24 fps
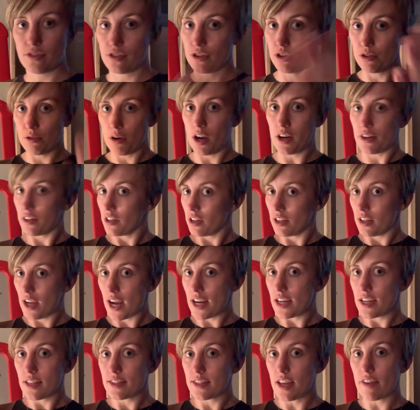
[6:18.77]

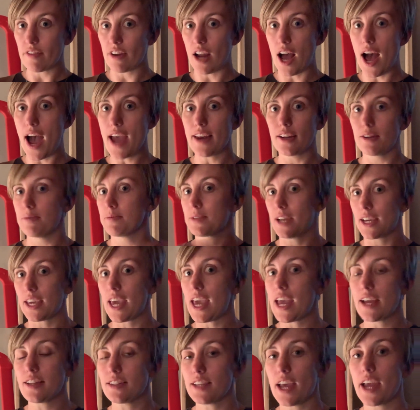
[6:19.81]
297 items, I
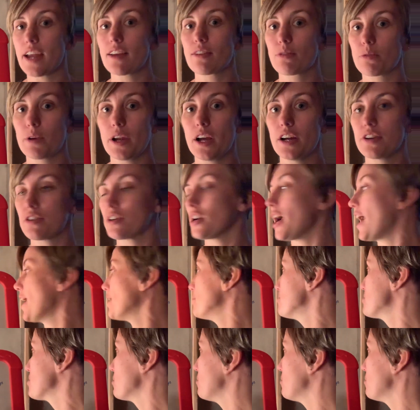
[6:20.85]
can't take 300 items